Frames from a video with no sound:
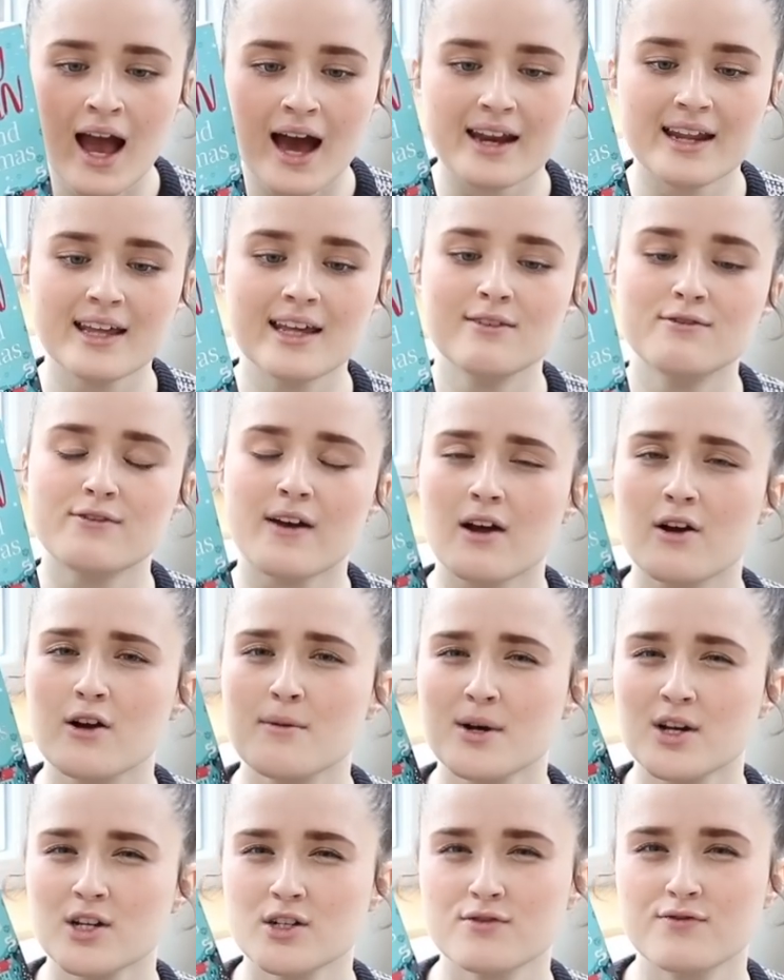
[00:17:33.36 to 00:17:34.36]
And he very
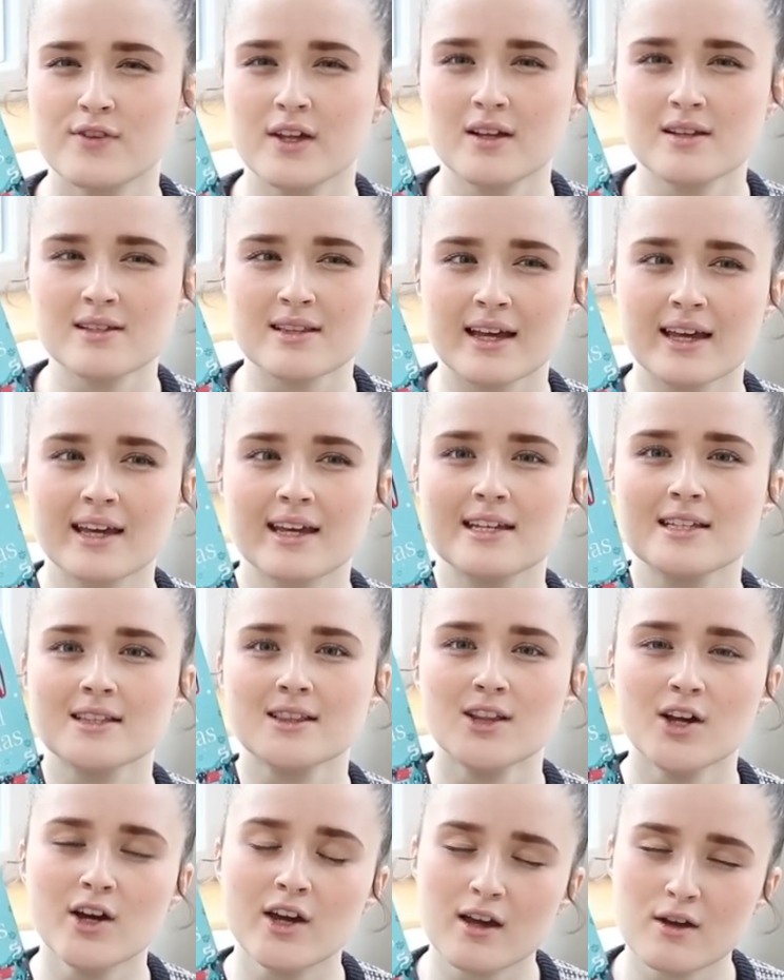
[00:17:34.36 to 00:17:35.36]
much feels like he's
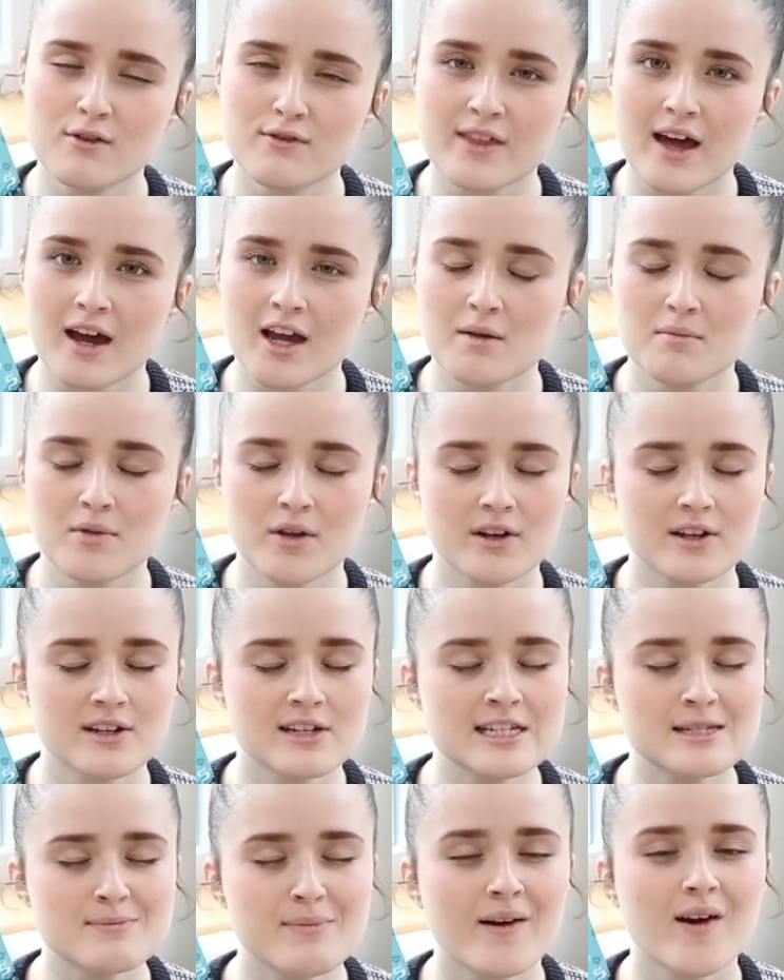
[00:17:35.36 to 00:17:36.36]
looking for that community
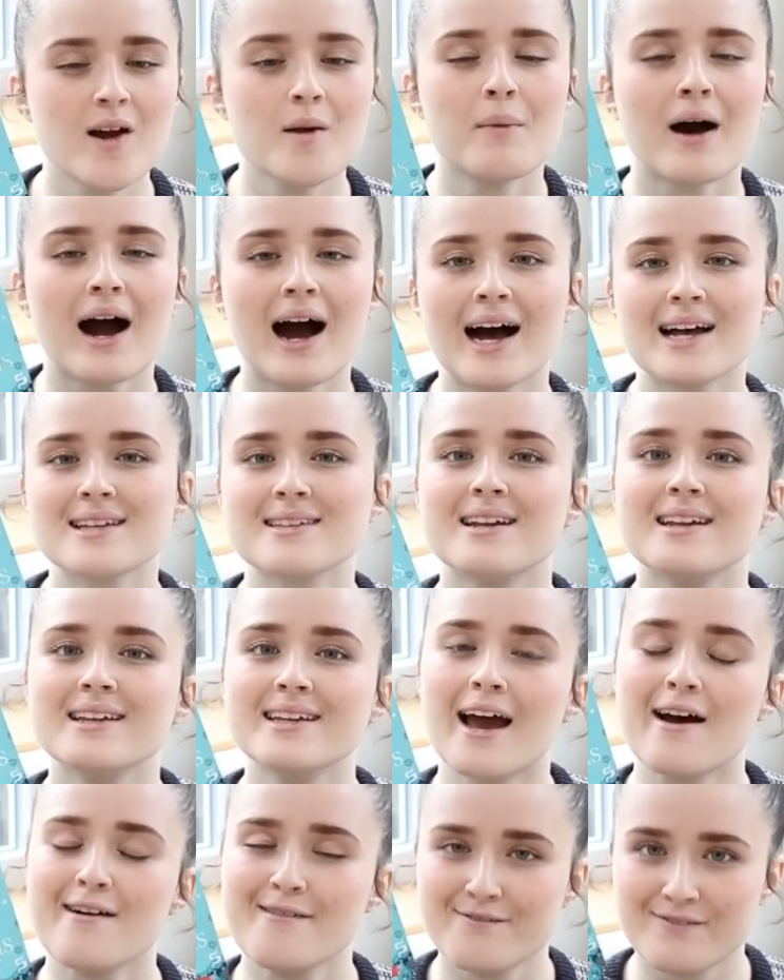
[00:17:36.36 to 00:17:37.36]
spirit but hasn't
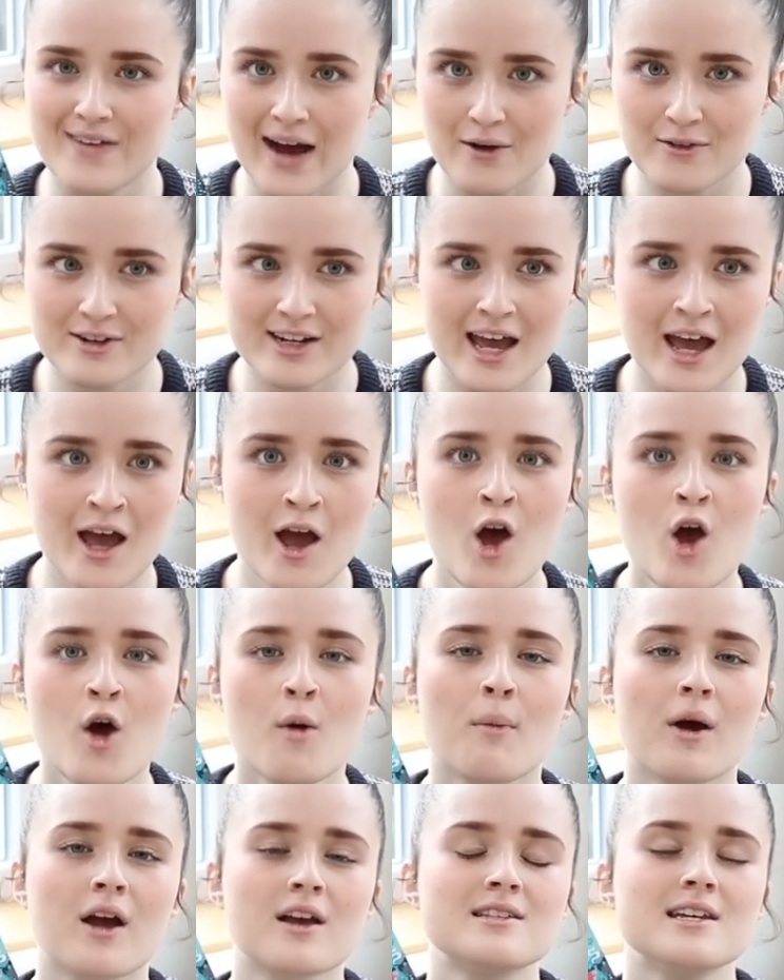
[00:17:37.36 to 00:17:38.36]
yet found it
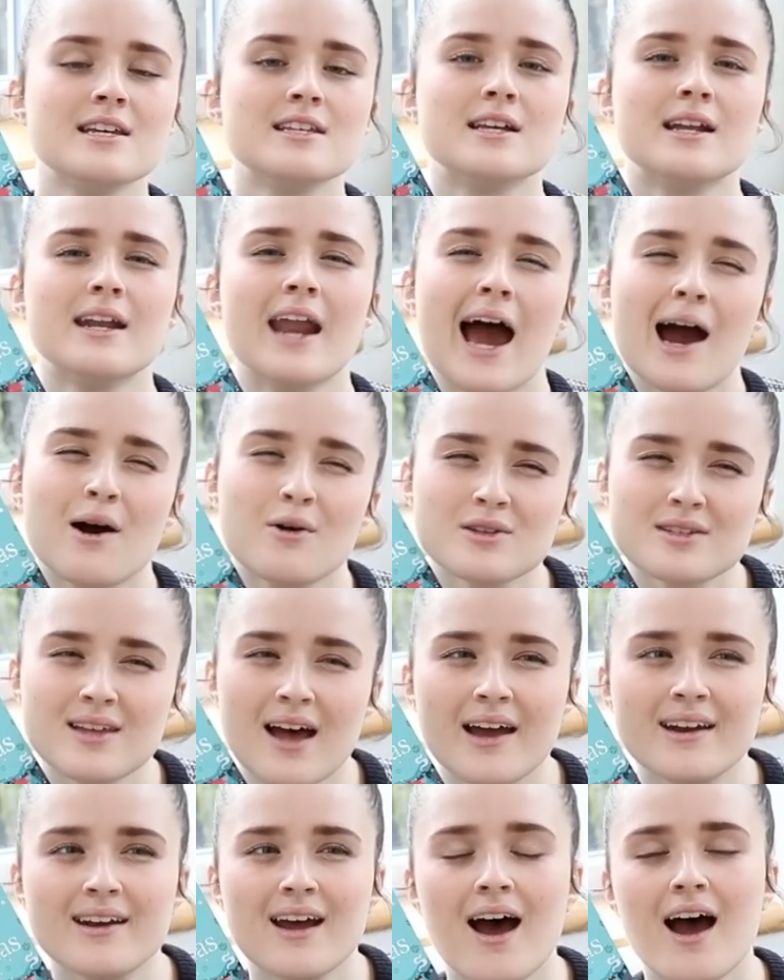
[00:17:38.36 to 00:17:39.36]
because he's an
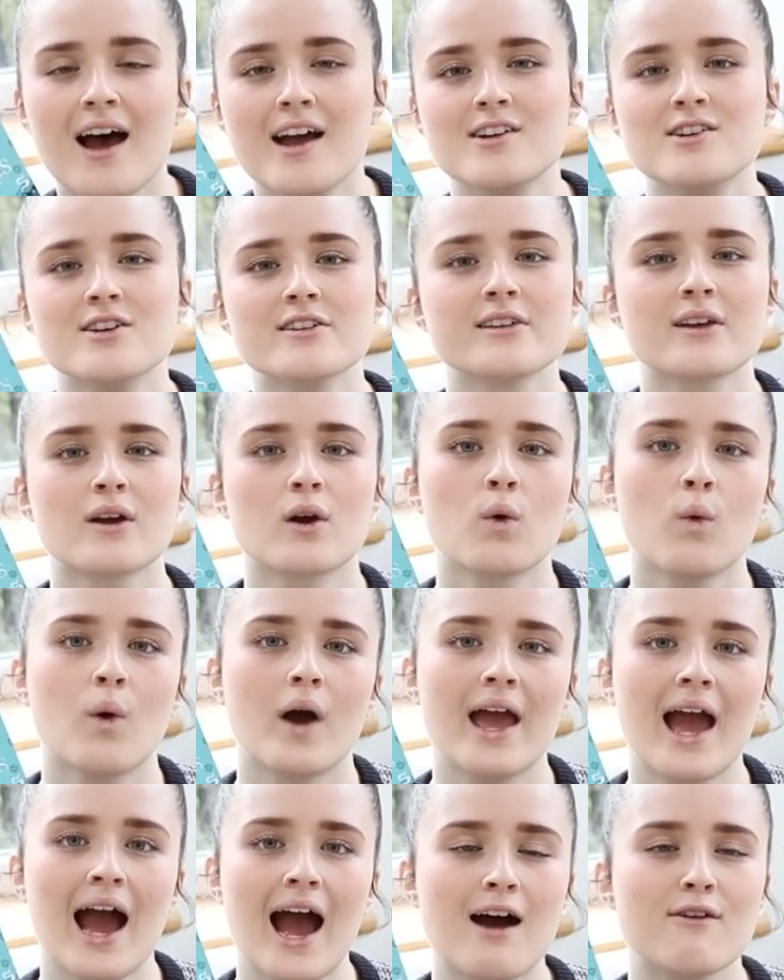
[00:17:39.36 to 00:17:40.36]
outsider and doesn't
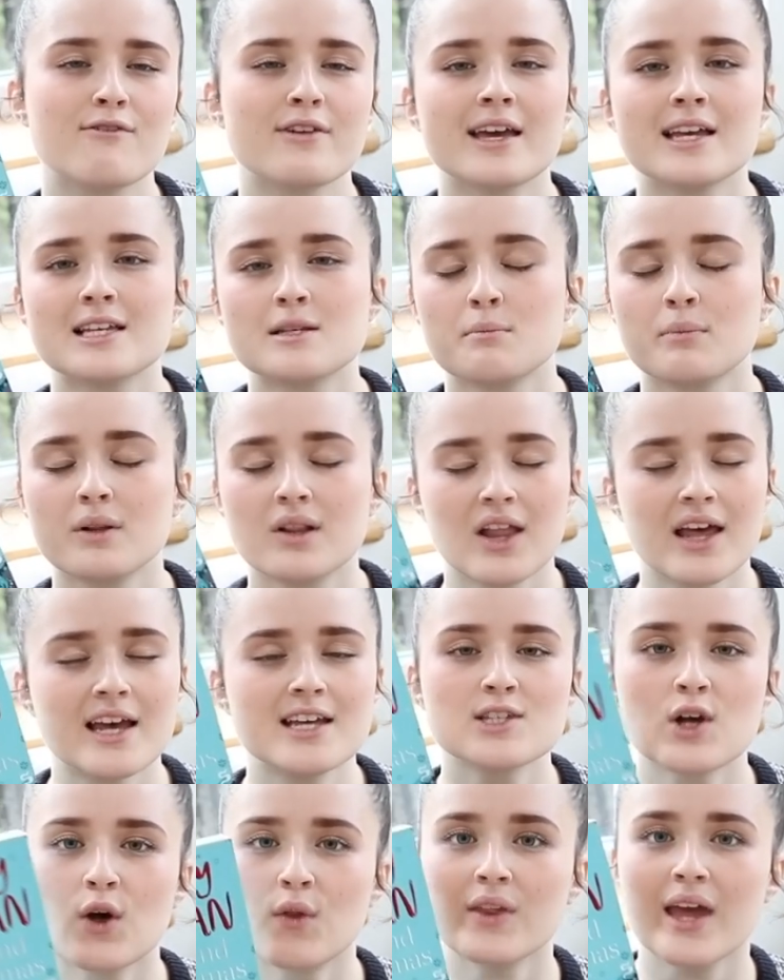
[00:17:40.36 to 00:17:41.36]
quite have his
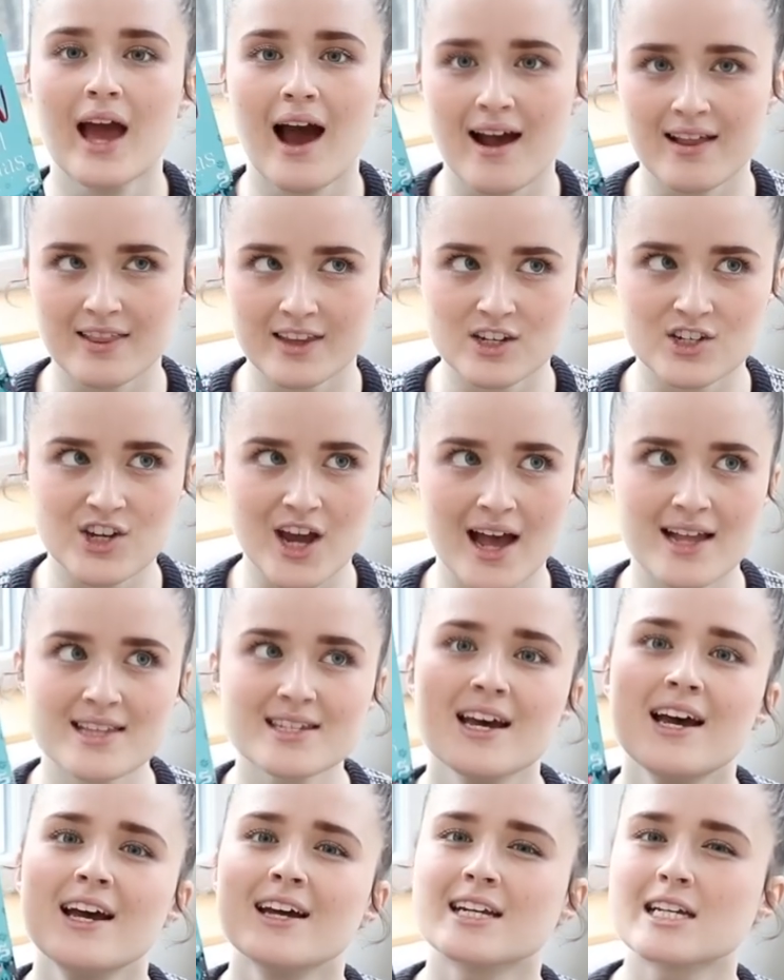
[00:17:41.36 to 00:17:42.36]
place on the island yet,
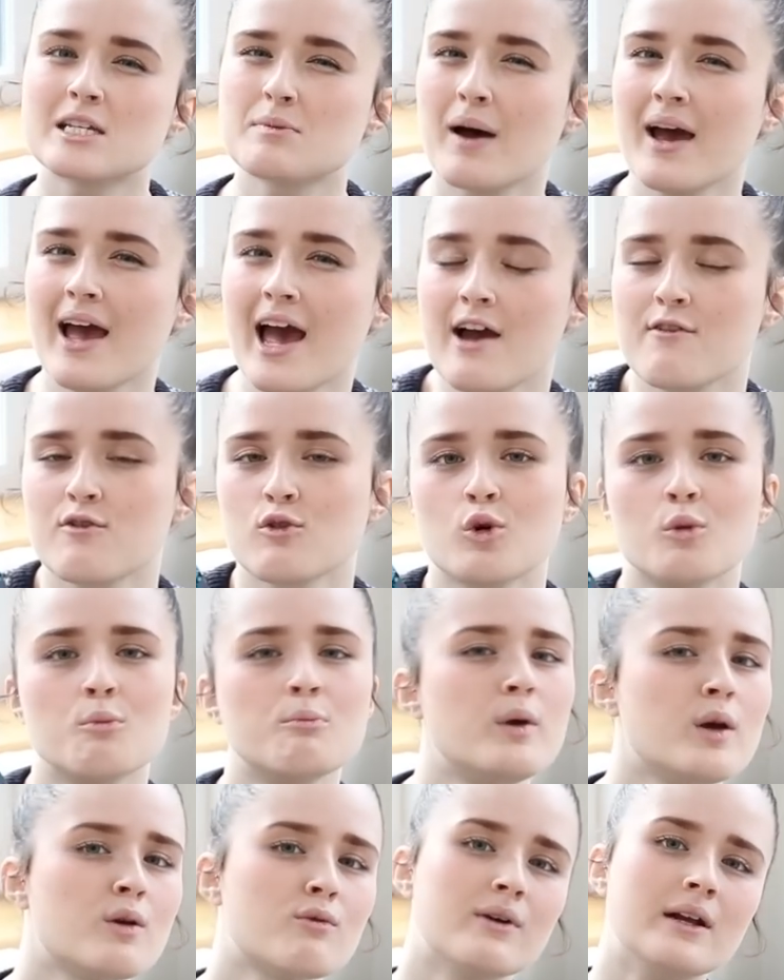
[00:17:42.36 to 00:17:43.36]
despite everyone
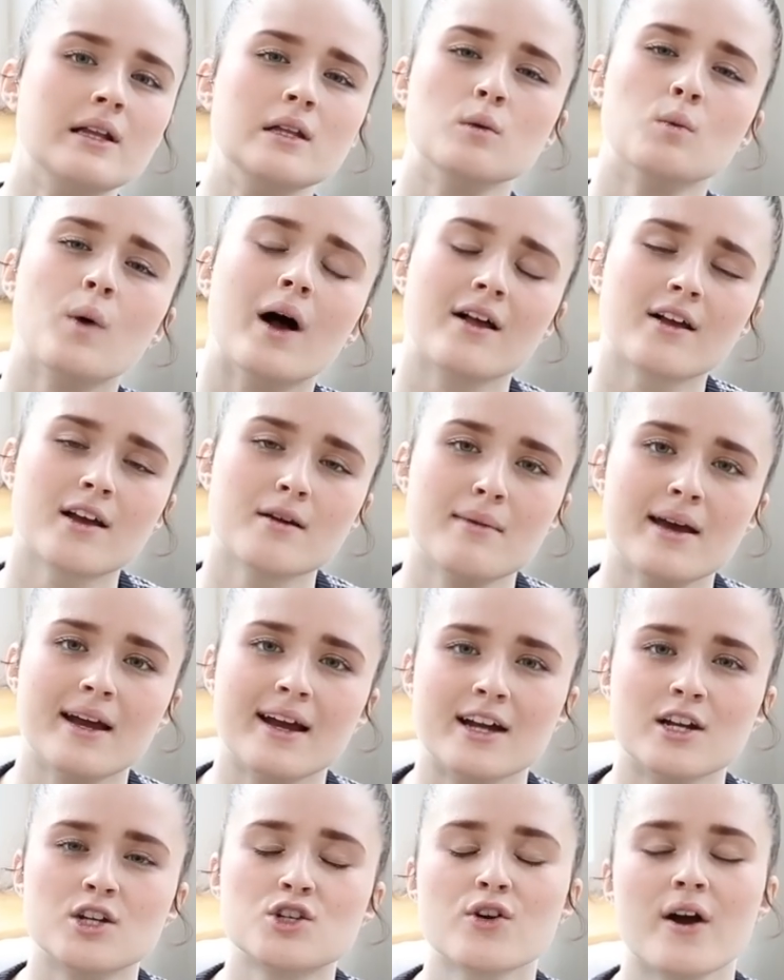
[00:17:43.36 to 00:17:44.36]
being really welcoming
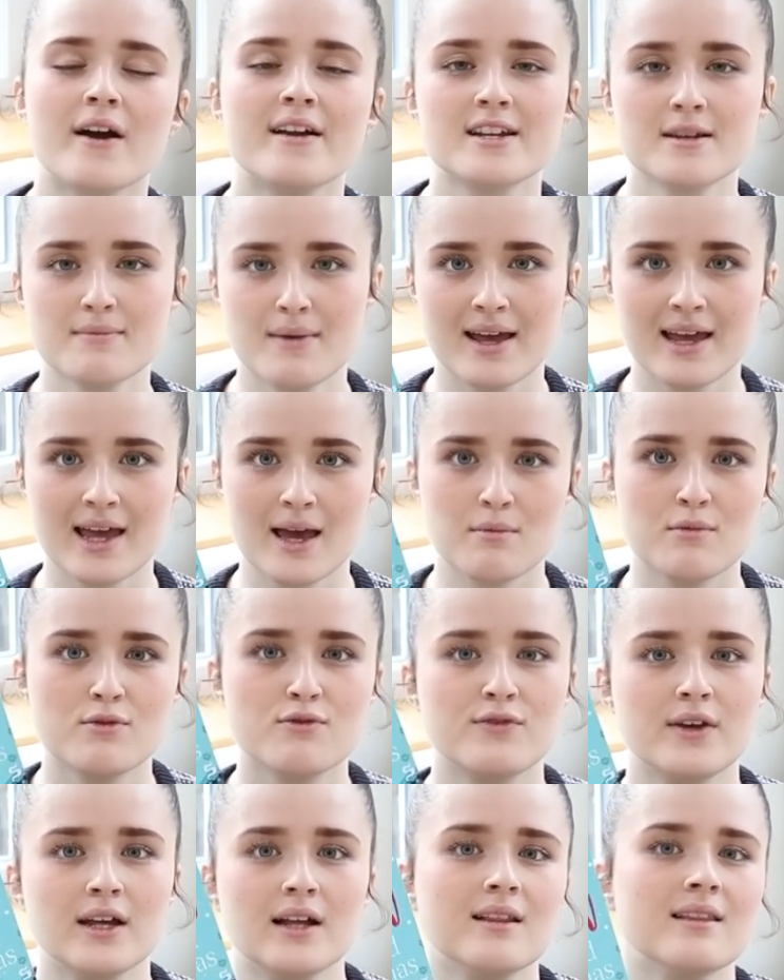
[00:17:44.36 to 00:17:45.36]
and trying to make him
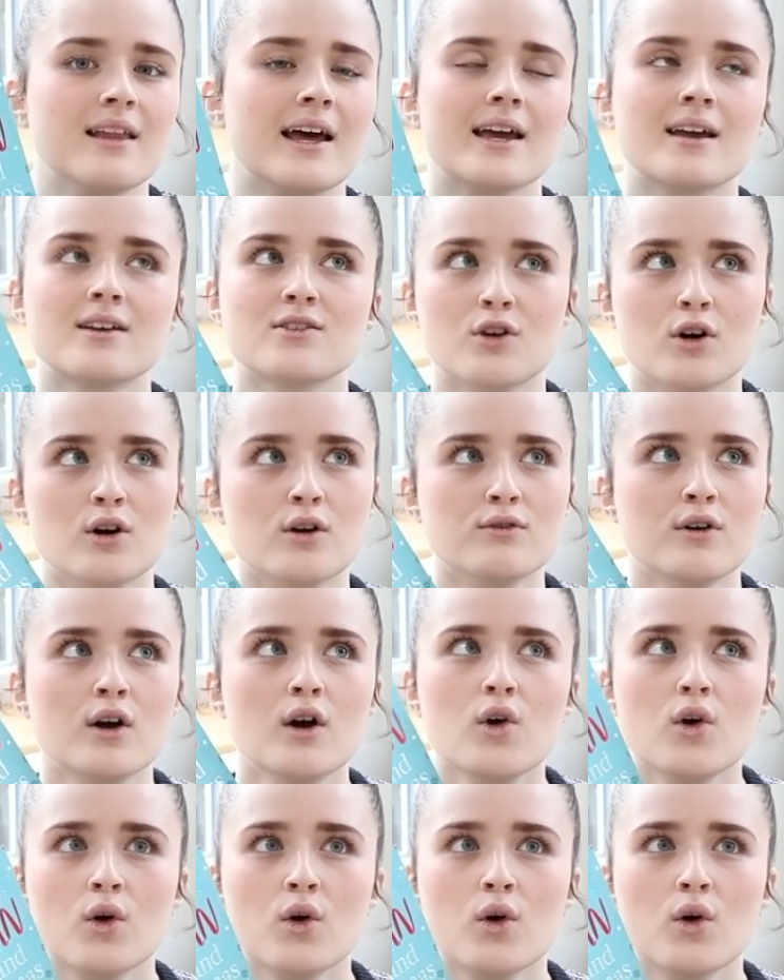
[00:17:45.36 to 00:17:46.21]
feel like sort of